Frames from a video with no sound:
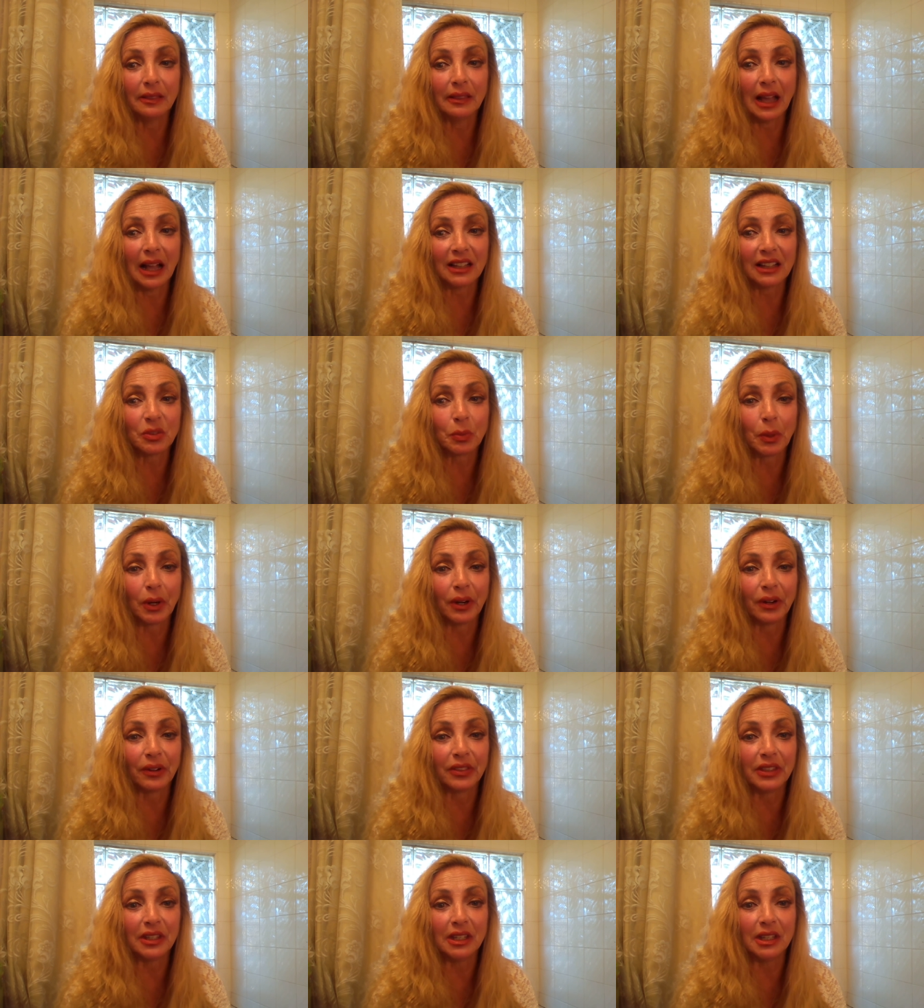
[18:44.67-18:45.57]
that's
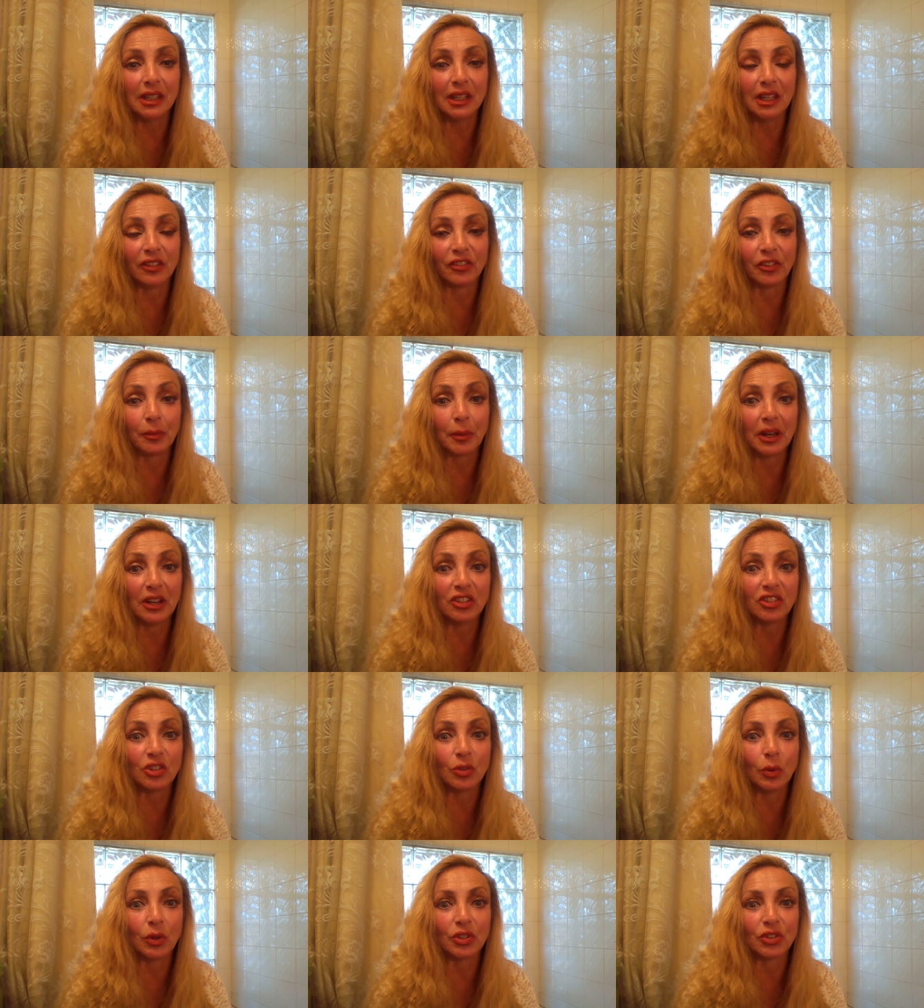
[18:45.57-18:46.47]
where the
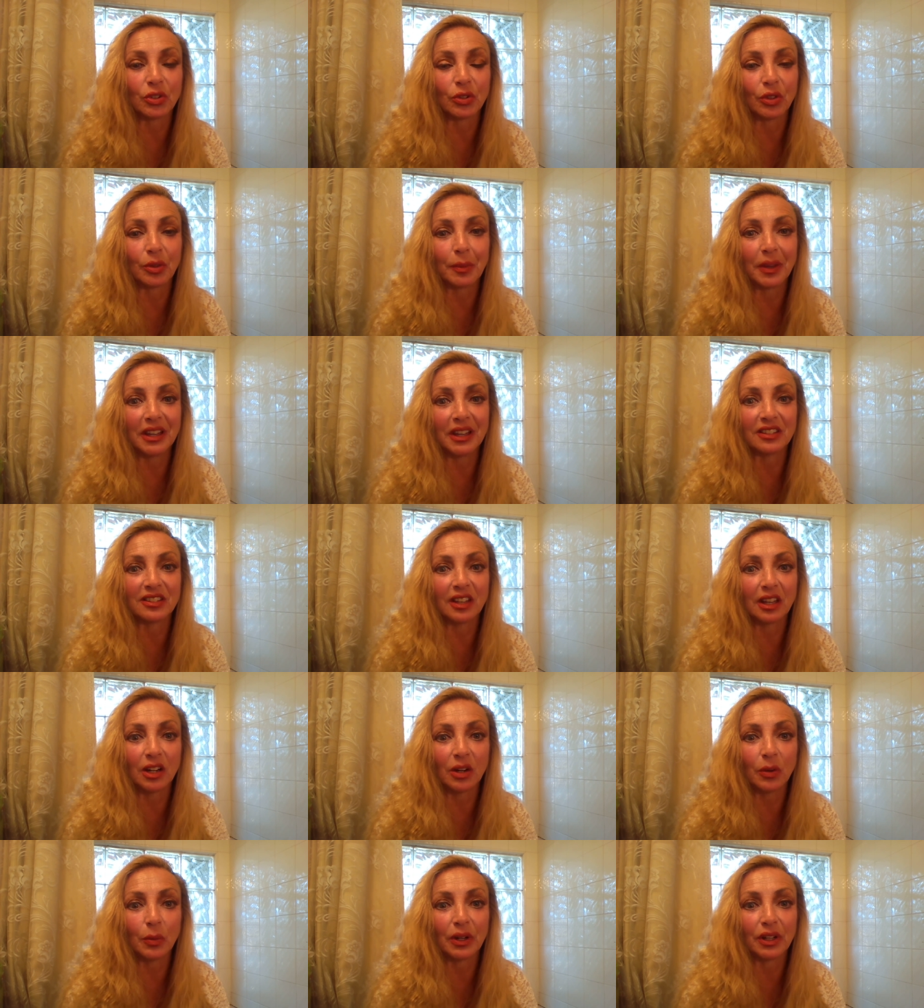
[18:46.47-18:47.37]
information was, or the main
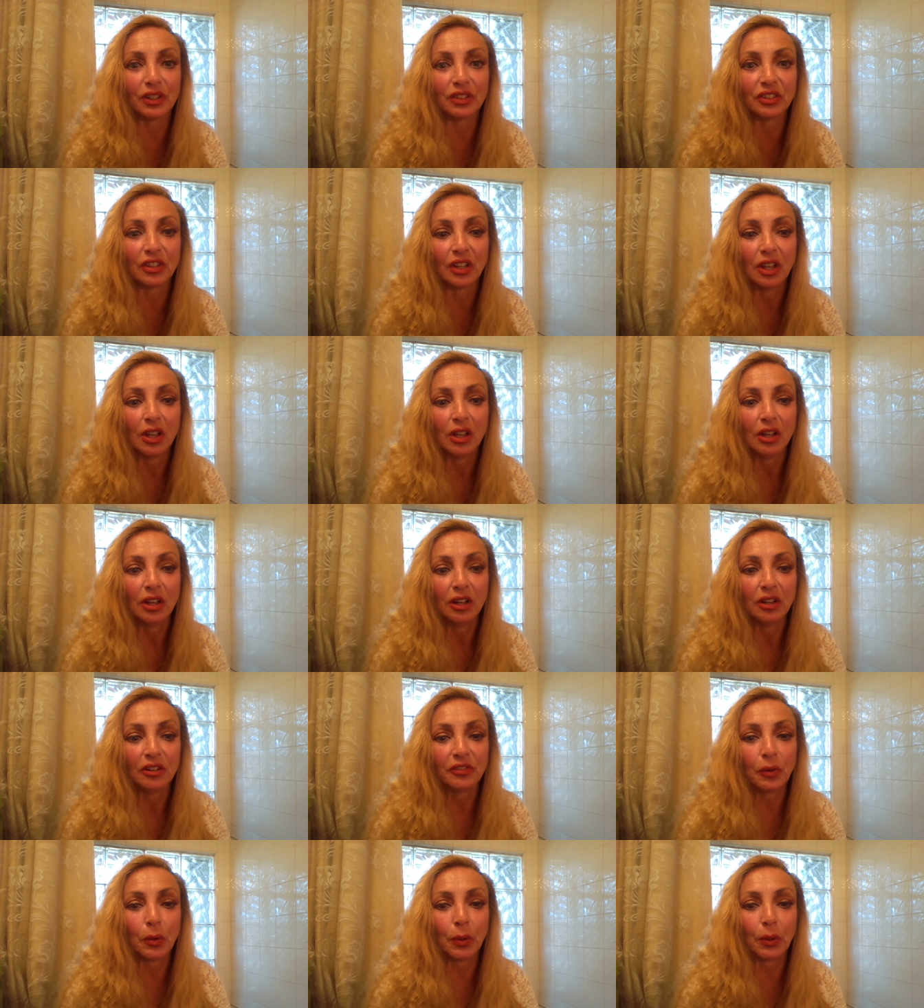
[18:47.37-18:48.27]
center was,
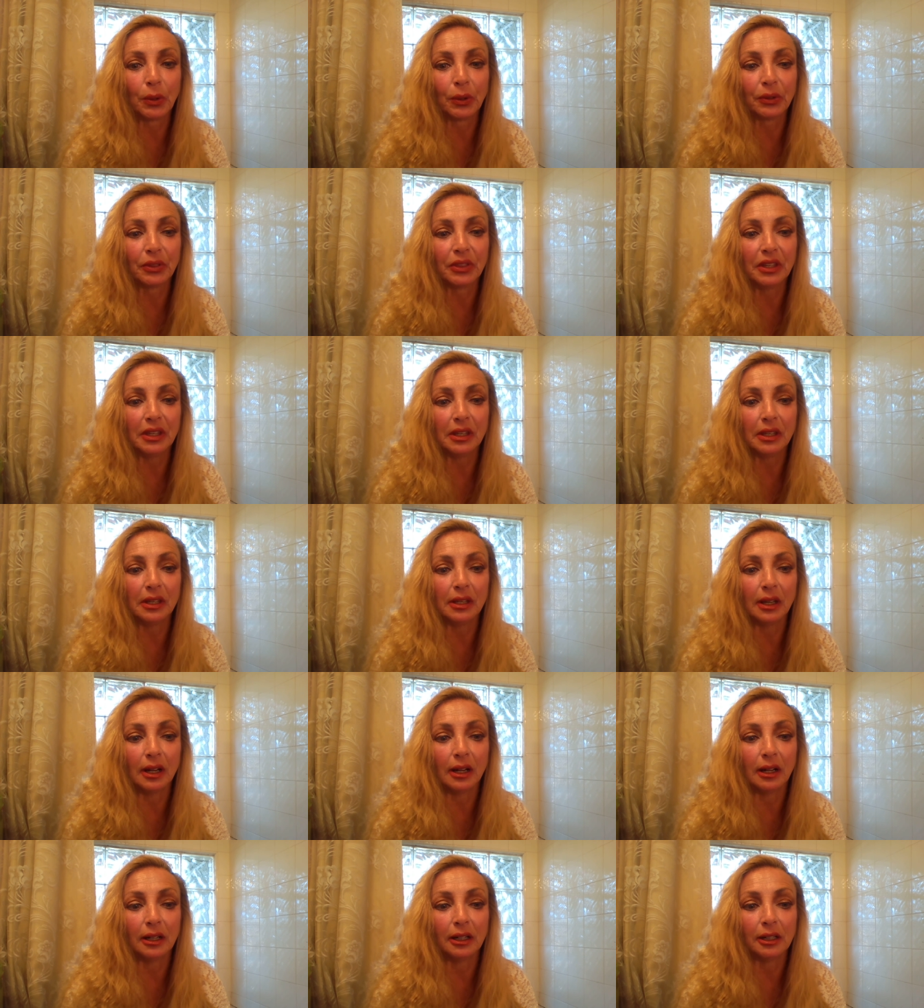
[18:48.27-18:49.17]
for
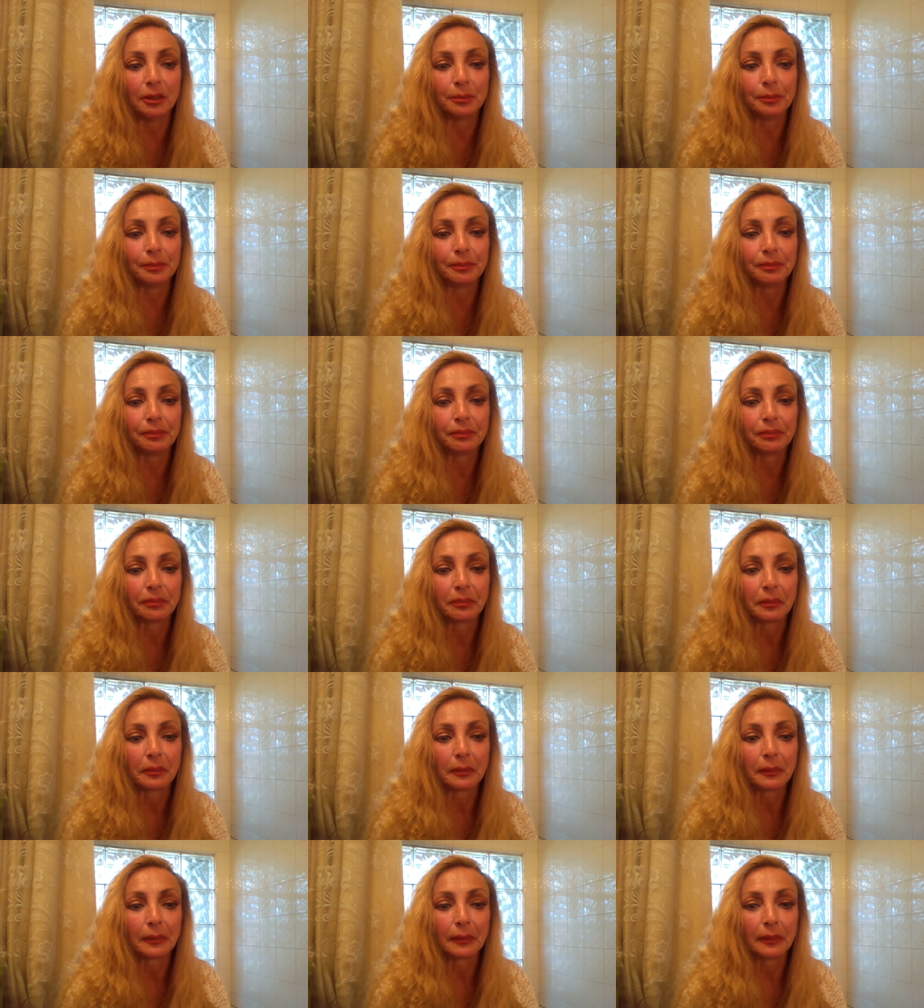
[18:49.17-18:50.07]
the um,
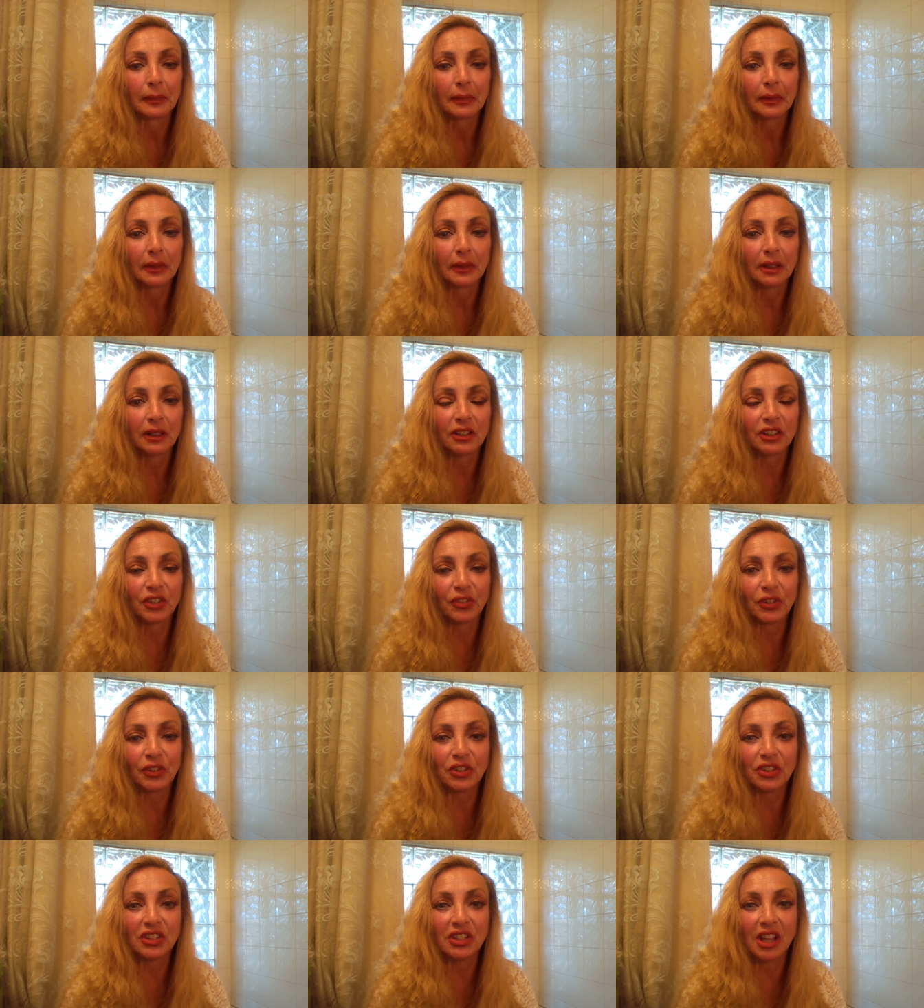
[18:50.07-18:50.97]

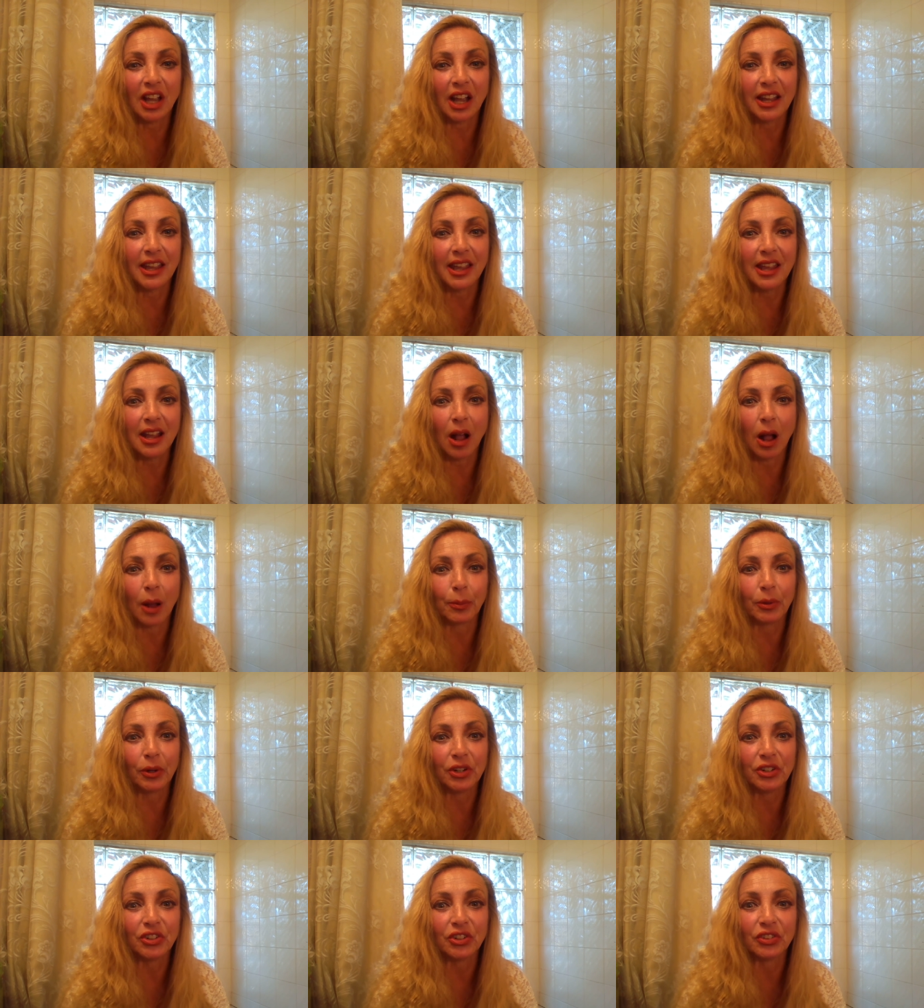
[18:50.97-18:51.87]
different C I A
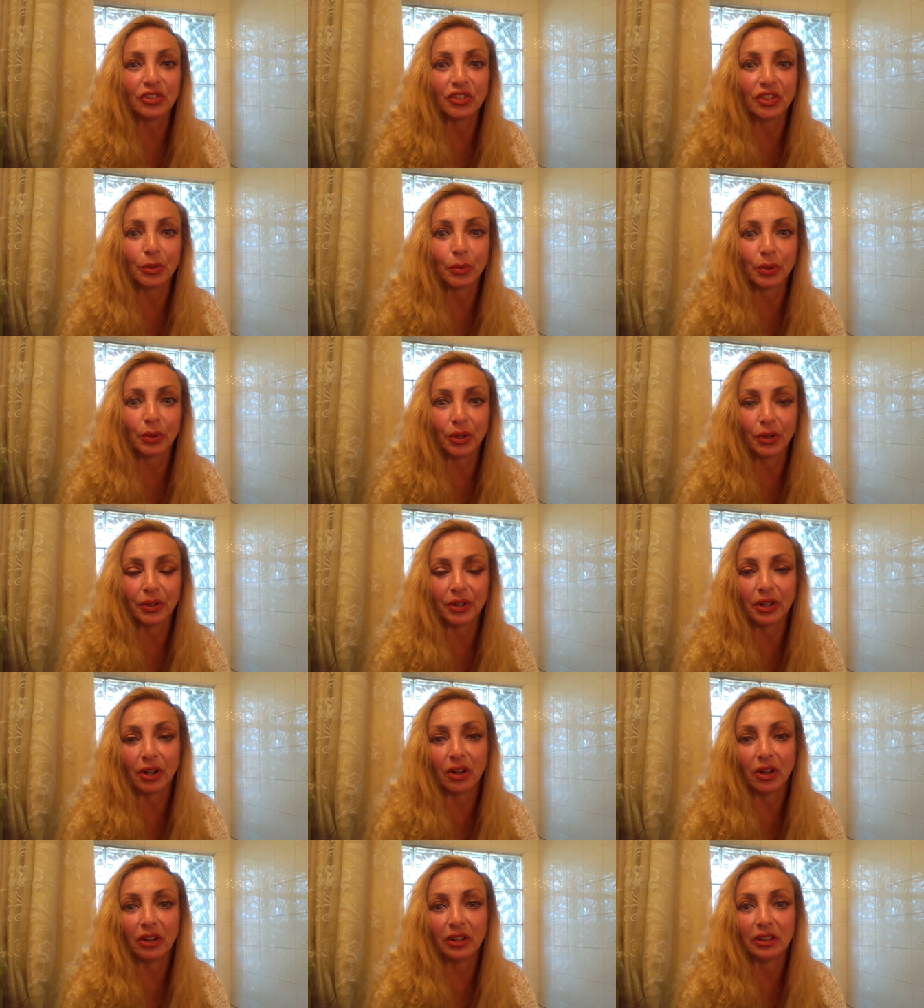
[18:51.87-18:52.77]
operations that were
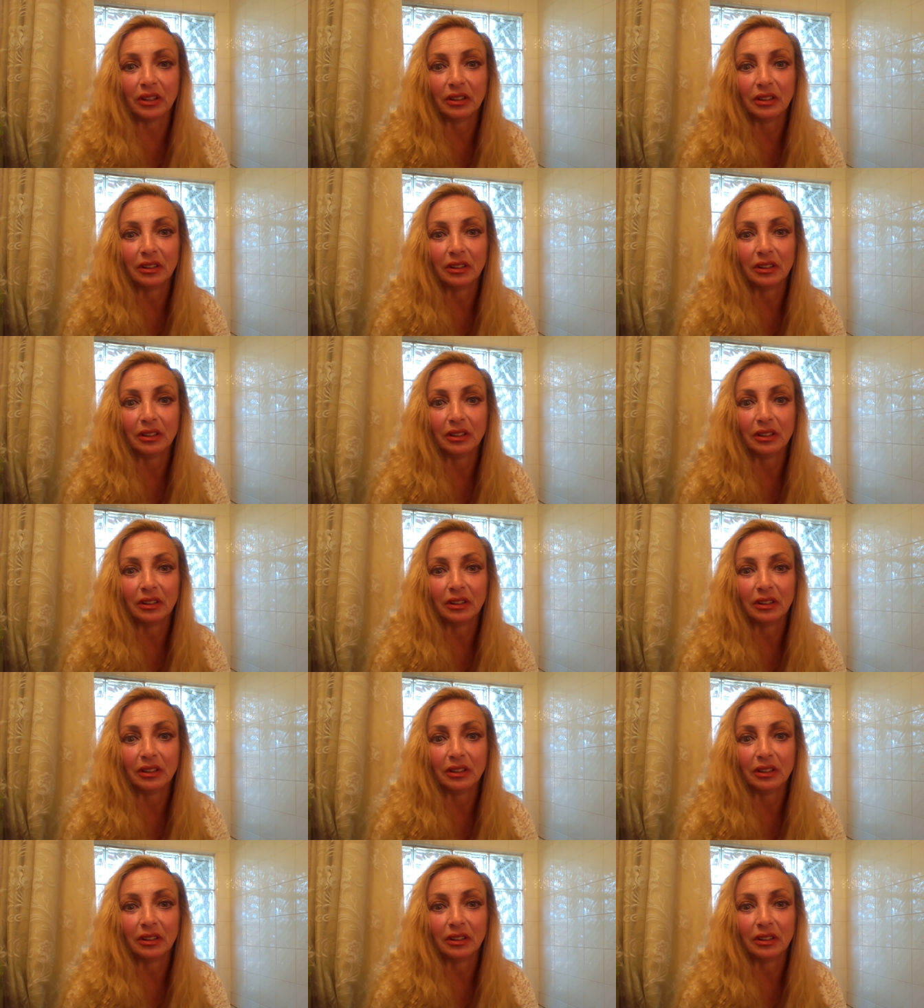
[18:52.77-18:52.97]
going on.